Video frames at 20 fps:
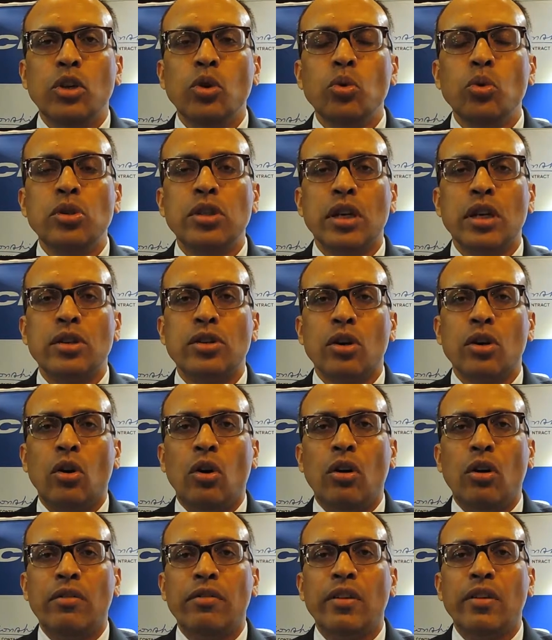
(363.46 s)
the usage
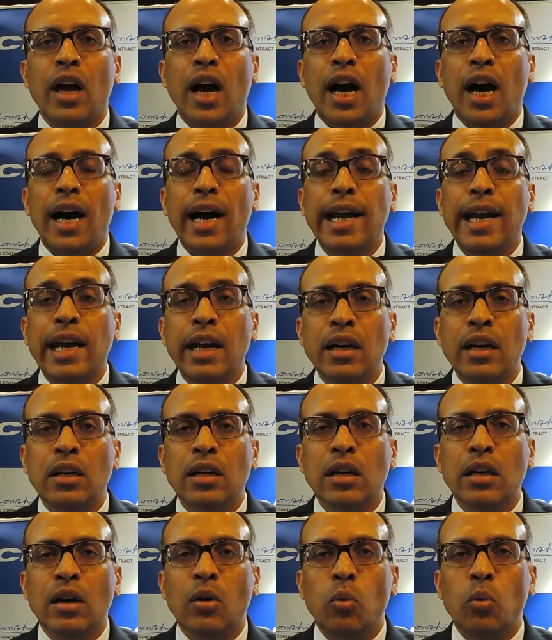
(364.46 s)
of
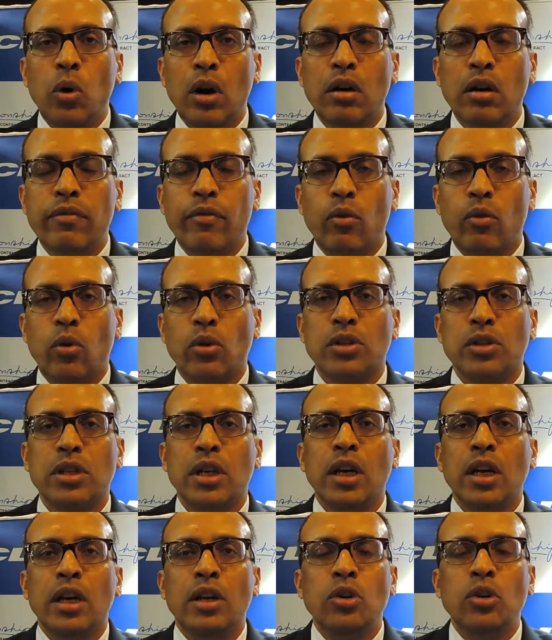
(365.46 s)
high-end
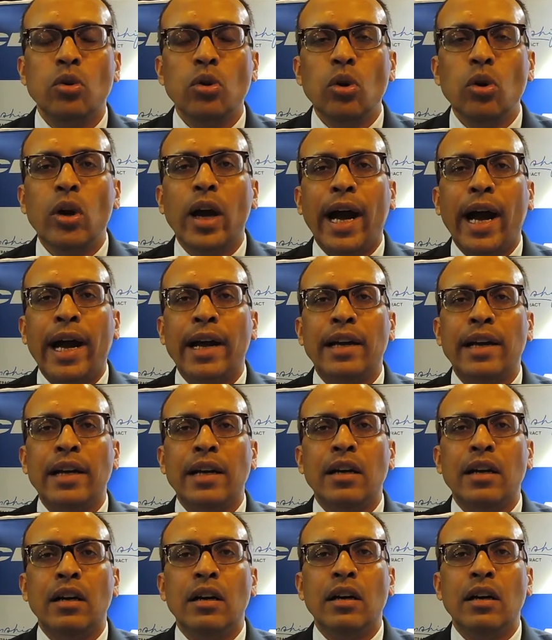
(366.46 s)
workforce to look at